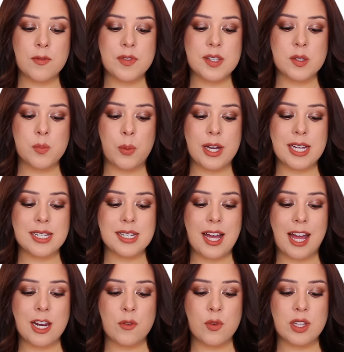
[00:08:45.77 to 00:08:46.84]
if this brand
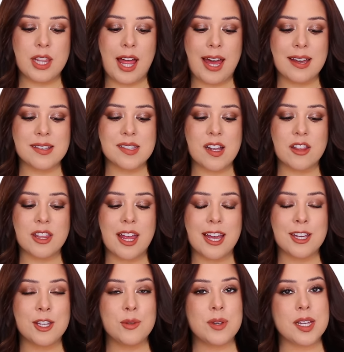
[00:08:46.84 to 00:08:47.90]
kind of relies on
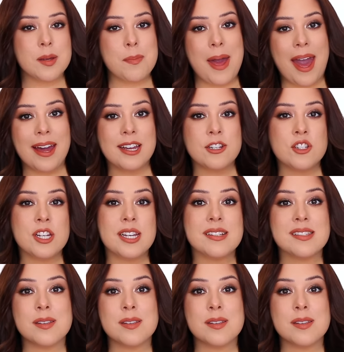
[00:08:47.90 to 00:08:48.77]
like unique packaging,